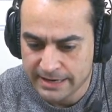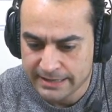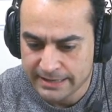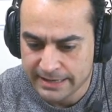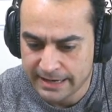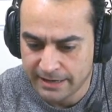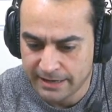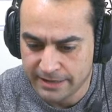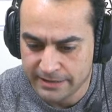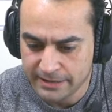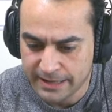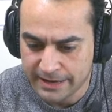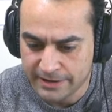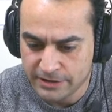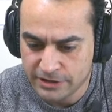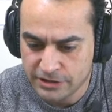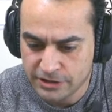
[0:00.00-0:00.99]
Caroline,
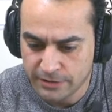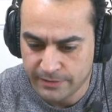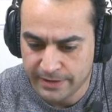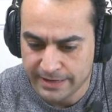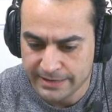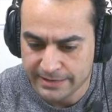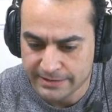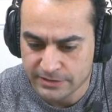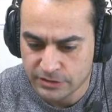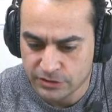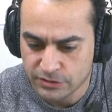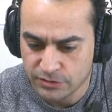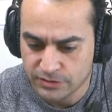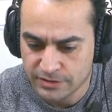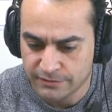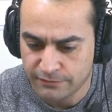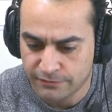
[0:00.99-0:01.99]
how you doing?
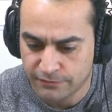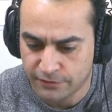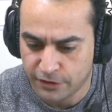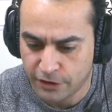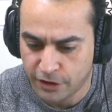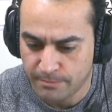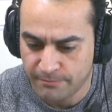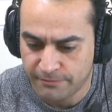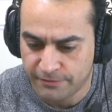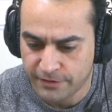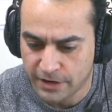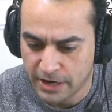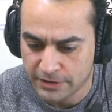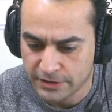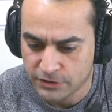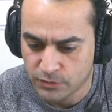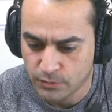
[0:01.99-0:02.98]
Susan from
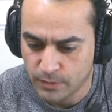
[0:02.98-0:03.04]
France,